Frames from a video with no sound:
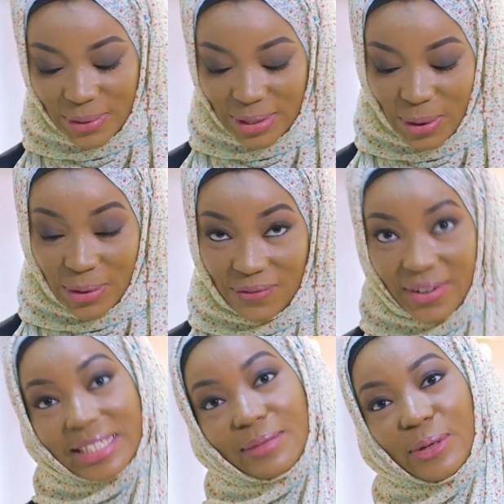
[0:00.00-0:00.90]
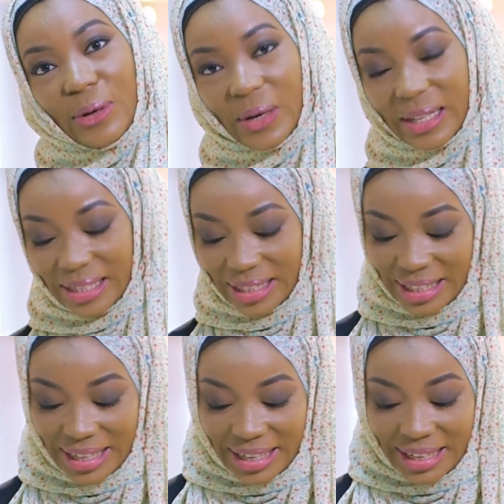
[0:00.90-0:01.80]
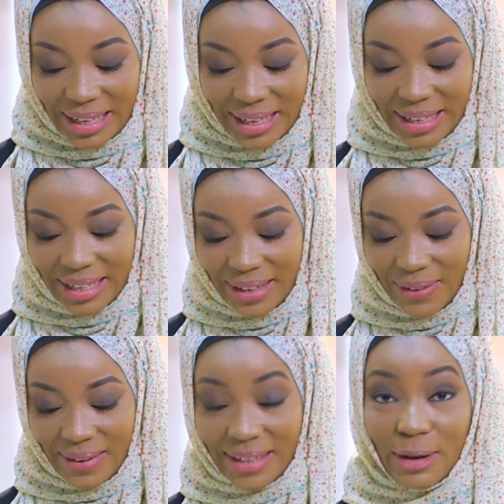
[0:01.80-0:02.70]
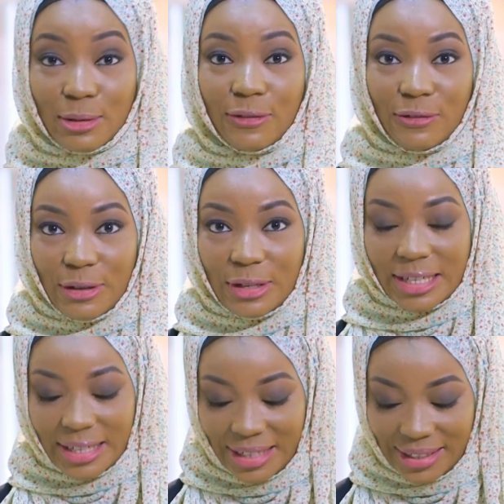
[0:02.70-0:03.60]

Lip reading: you want the one with the vegetable oil. When it comes to food,